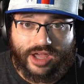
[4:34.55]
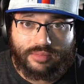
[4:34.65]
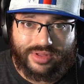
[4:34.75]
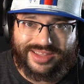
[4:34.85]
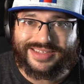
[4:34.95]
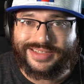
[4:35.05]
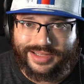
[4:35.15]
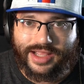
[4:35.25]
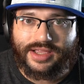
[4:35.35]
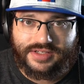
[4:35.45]
the game, but these
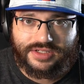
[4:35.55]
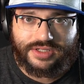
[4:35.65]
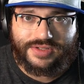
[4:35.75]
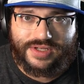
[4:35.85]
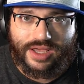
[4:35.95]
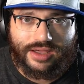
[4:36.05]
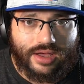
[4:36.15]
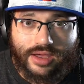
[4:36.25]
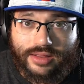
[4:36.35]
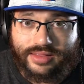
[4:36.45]
delays, I should say,